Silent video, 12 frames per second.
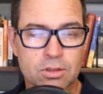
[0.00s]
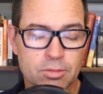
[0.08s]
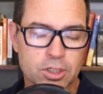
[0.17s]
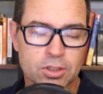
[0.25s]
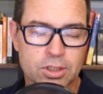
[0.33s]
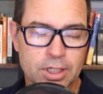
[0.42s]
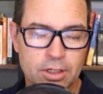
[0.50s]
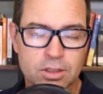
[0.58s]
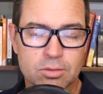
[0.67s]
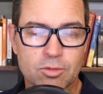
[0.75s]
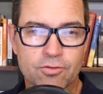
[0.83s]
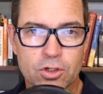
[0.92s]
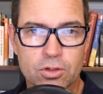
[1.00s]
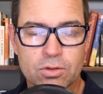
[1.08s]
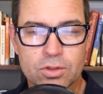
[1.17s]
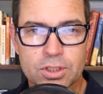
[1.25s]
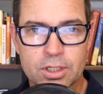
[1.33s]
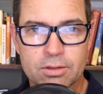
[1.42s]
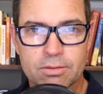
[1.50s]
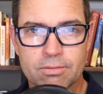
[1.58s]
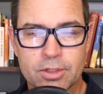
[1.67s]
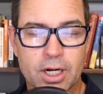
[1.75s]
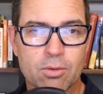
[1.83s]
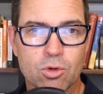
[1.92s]
You may just take some of those that
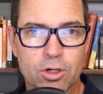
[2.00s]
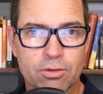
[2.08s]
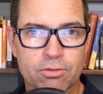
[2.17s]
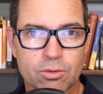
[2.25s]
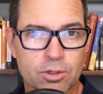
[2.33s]
I walk through.